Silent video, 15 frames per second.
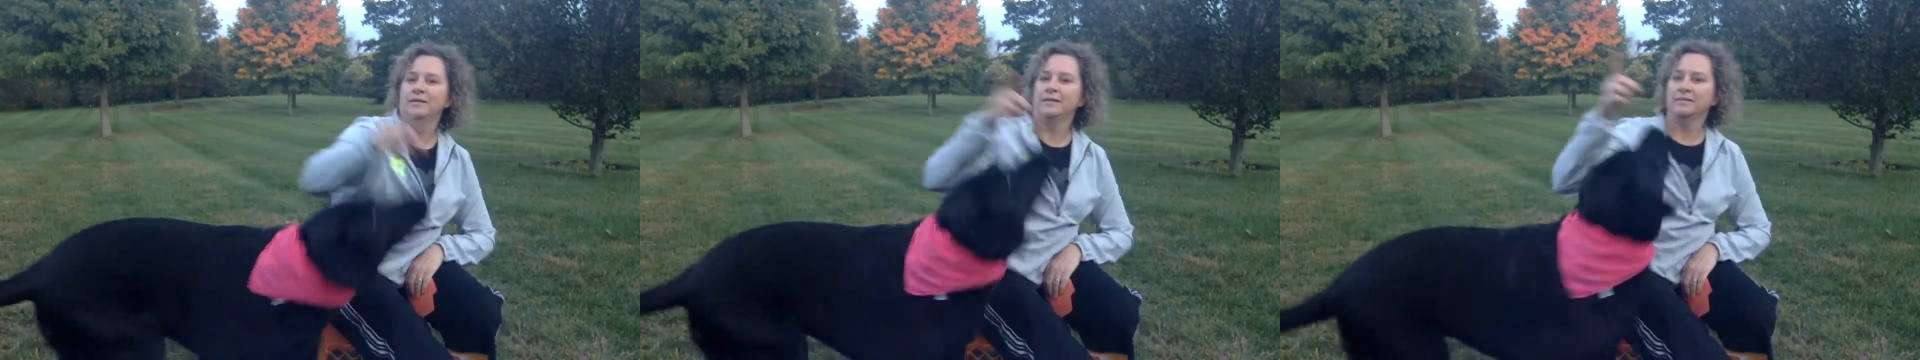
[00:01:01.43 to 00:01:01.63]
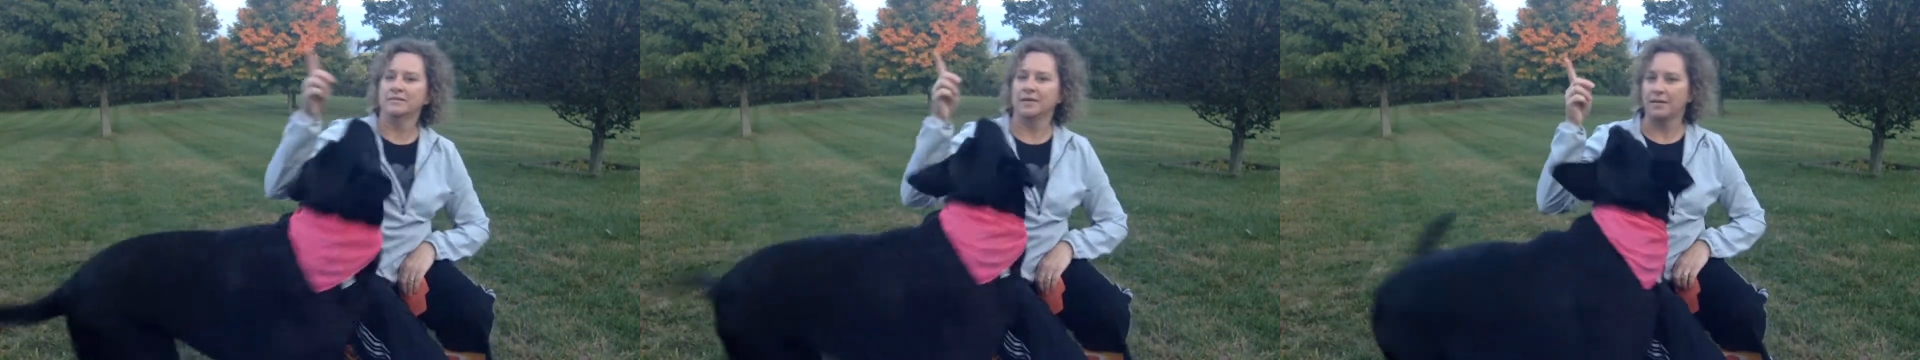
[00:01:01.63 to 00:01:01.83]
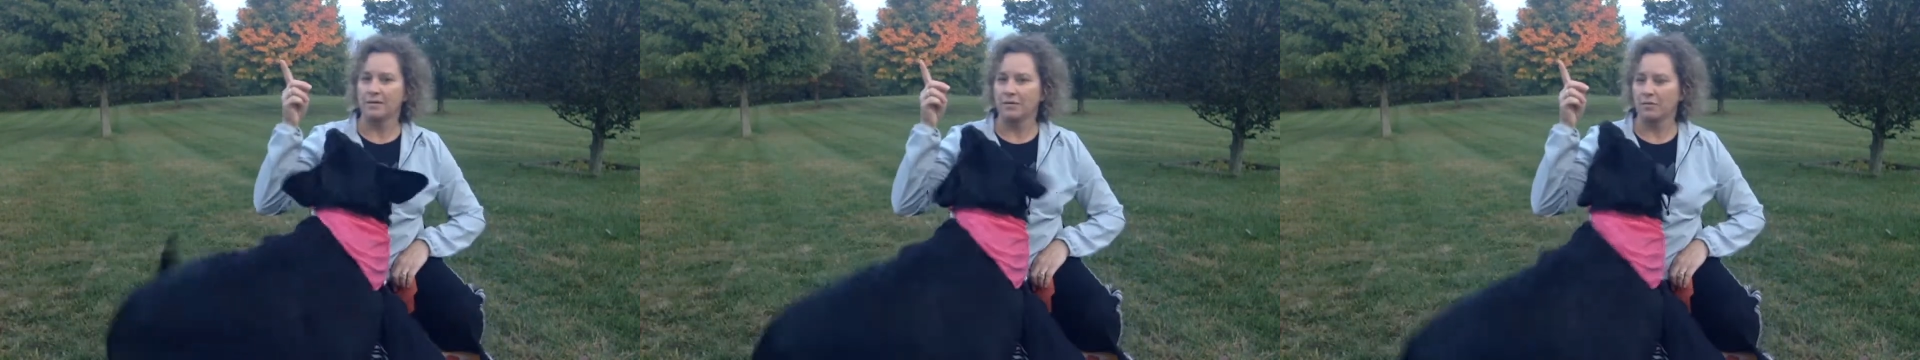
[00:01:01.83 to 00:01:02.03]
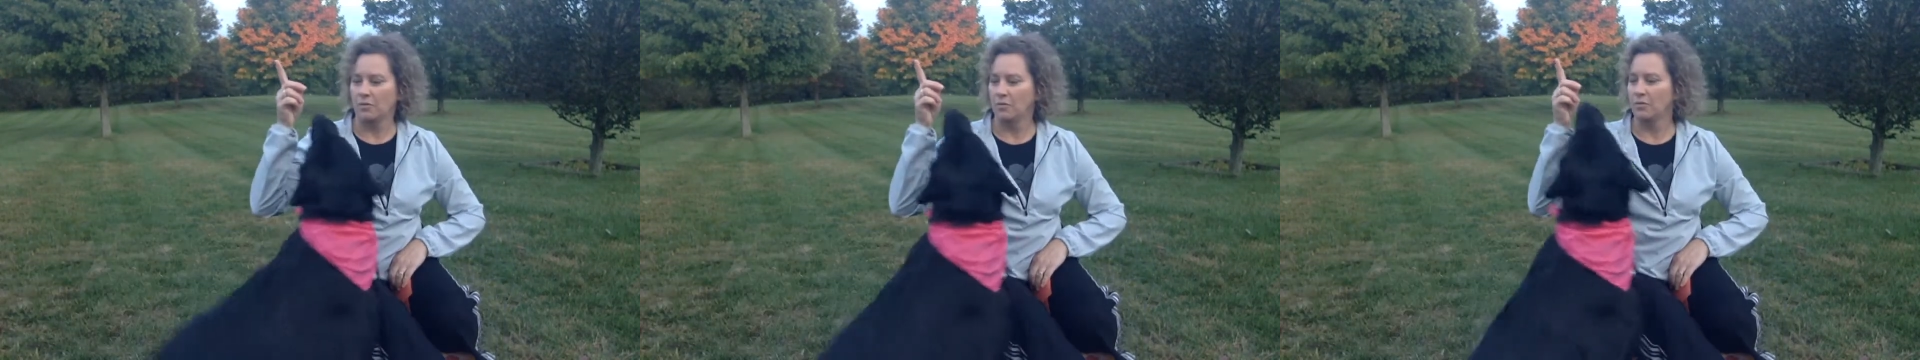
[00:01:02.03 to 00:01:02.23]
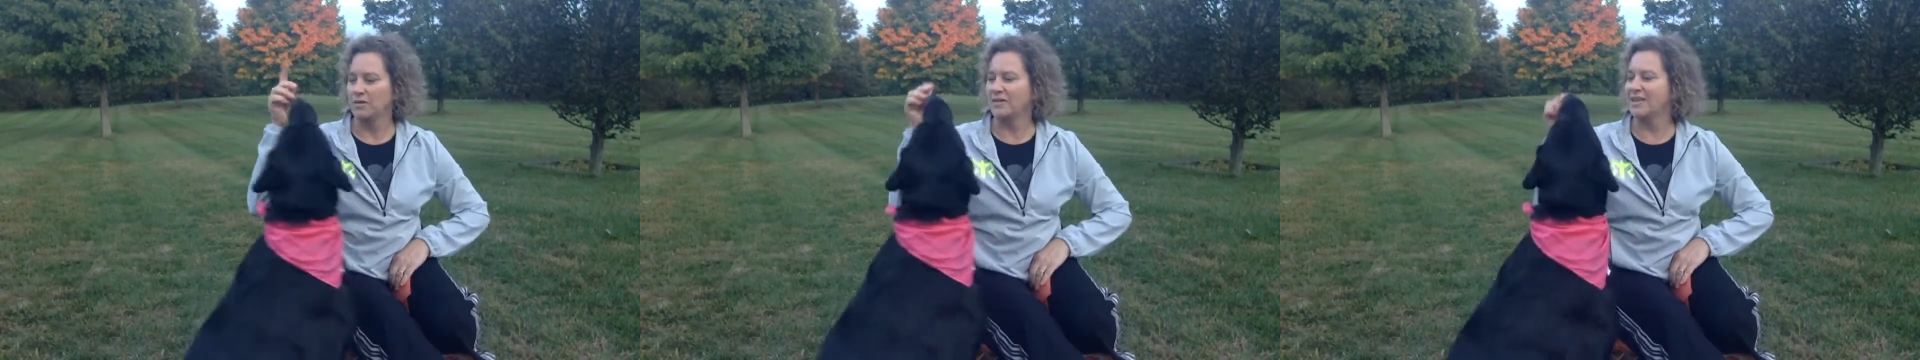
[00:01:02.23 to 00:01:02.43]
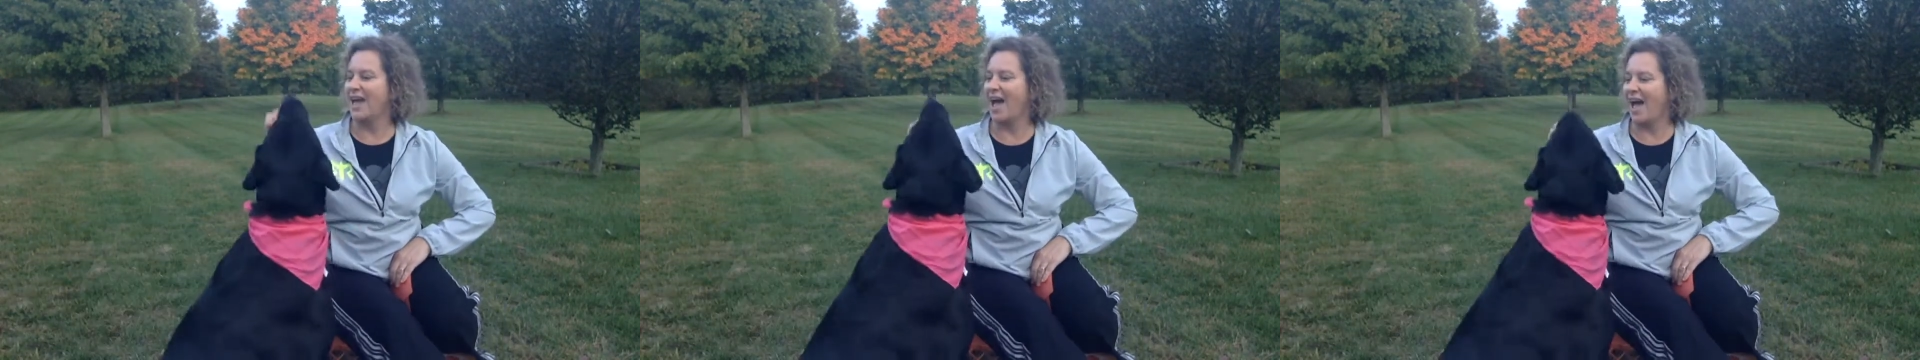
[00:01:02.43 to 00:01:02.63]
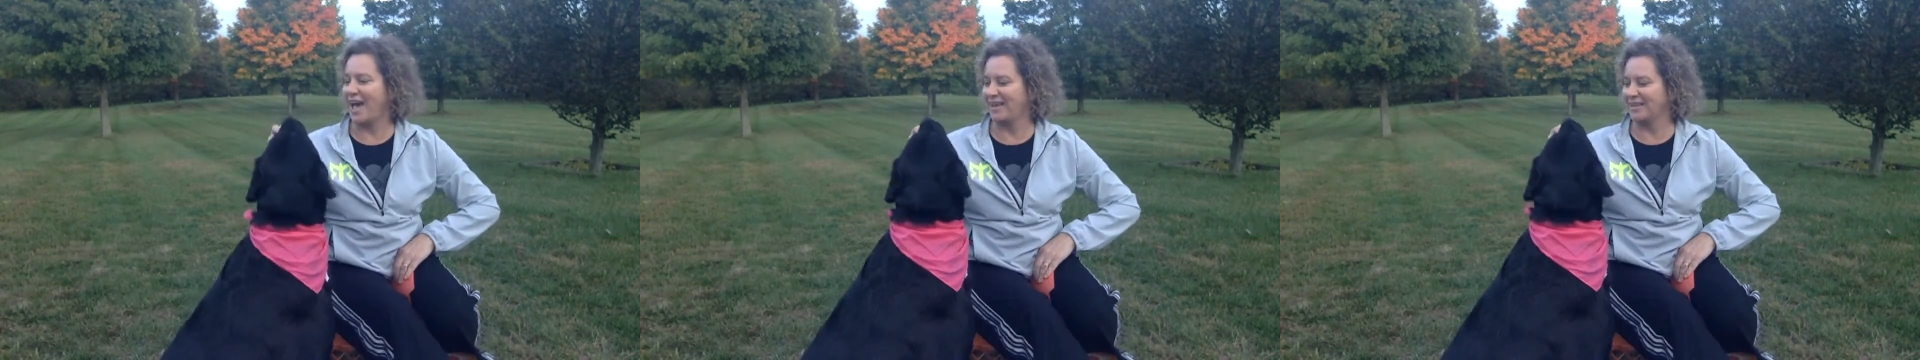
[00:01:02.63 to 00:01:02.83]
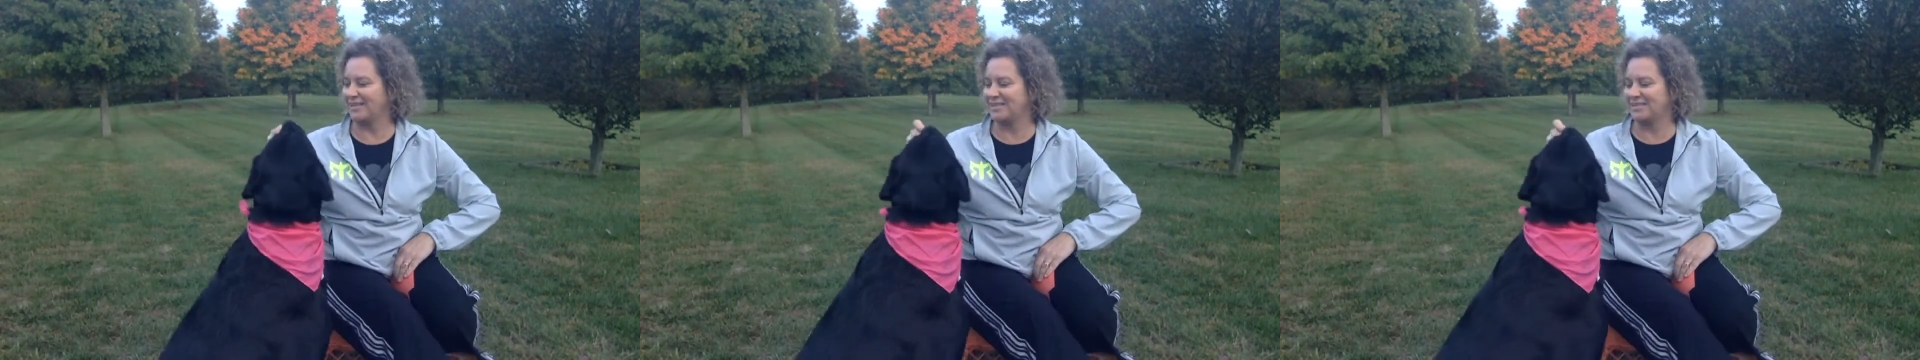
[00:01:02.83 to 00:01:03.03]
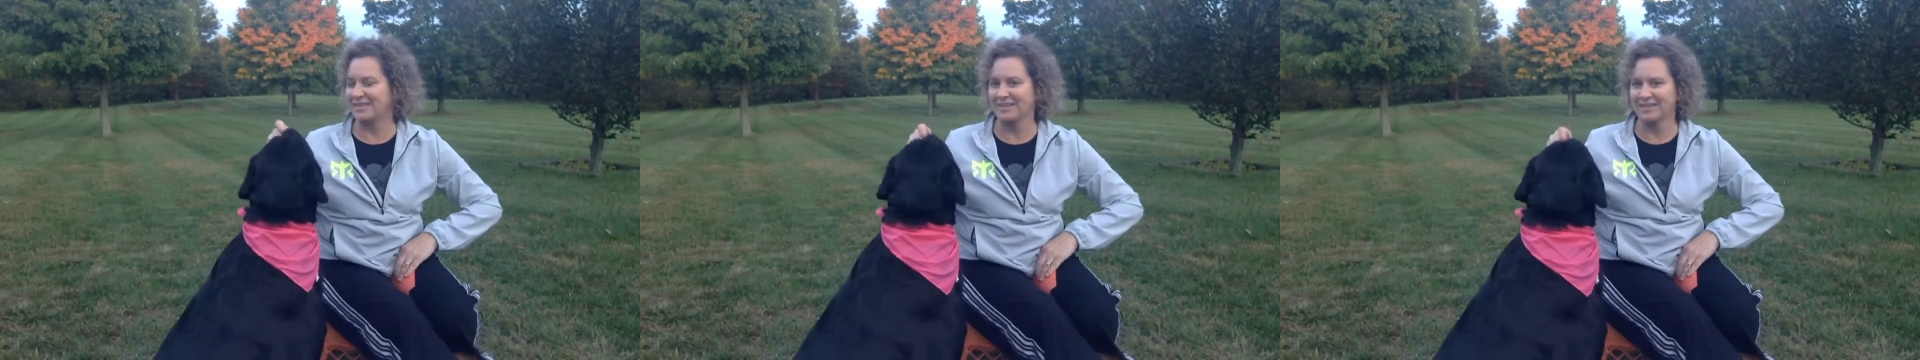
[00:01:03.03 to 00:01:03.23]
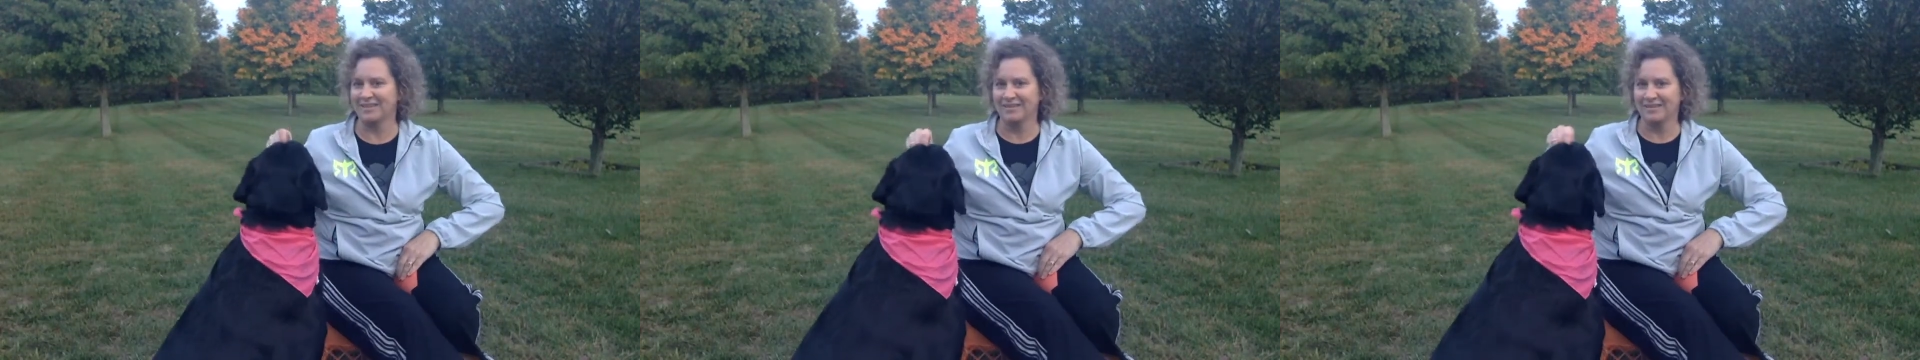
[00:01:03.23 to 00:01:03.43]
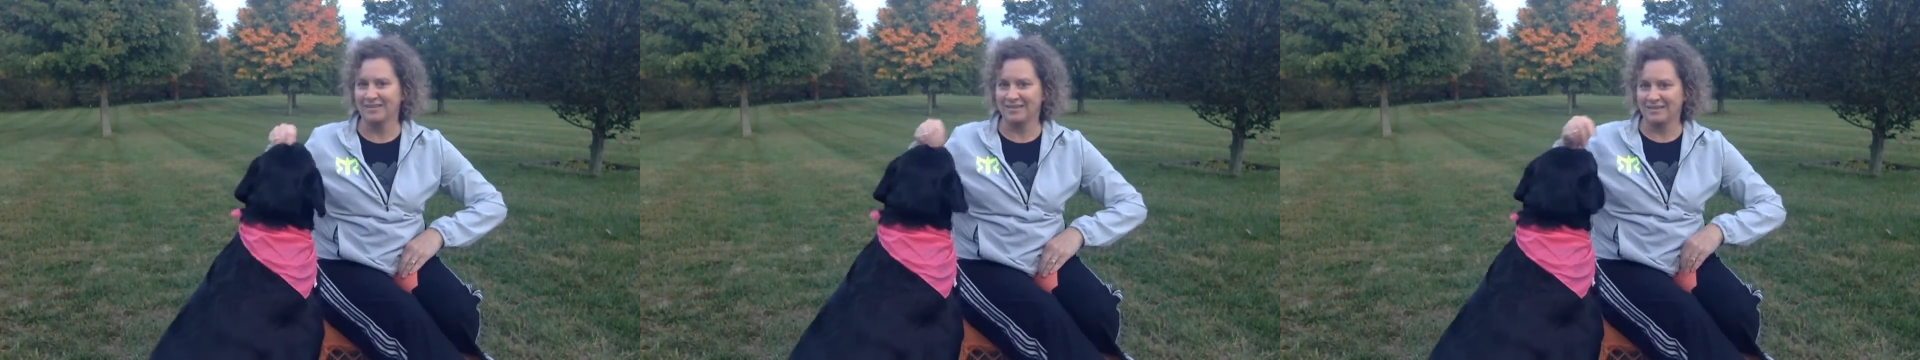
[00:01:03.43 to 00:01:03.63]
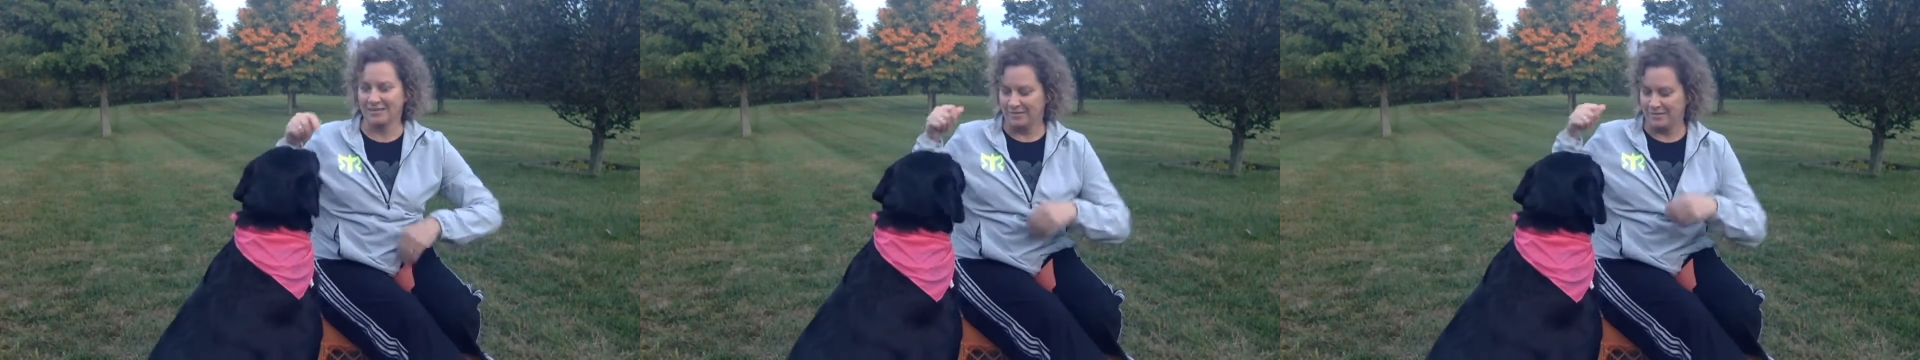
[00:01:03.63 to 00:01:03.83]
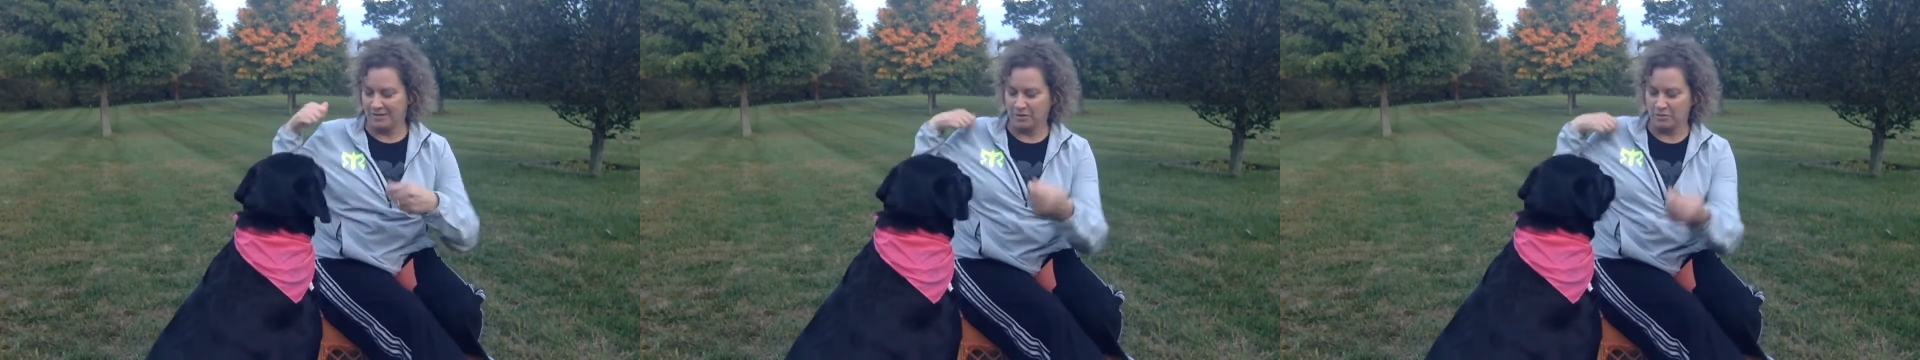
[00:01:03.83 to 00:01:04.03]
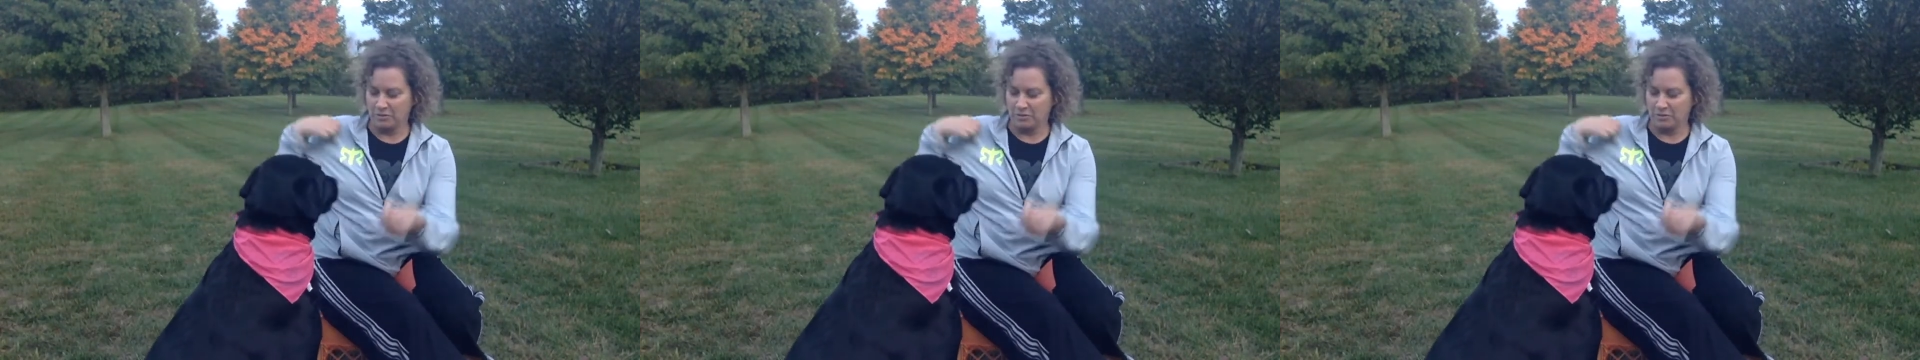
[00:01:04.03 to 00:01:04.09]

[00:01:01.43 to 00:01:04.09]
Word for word: Sit. Yes. Can you